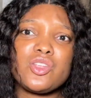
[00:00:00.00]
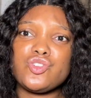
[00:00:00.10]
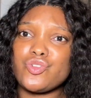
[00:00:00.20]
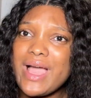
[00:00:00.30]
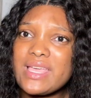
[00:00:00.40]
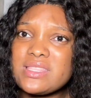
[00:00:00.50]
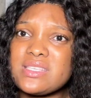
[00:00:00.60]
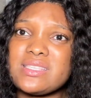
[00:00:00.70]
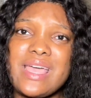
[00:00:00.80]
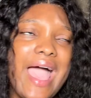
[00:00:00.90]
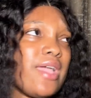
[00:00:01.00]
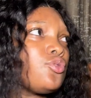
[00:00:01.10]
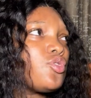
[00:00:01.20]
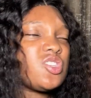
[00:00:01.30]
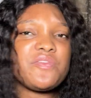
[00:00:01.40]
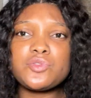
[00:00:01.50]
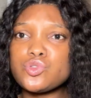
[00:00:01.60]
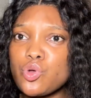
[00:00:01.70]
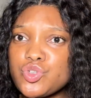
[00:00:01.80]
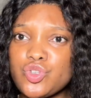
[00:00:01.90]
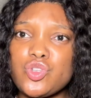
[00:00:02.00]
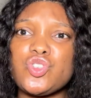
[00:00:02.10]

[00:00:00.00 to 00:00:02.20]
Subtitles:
dragging this guy? She even told Sean.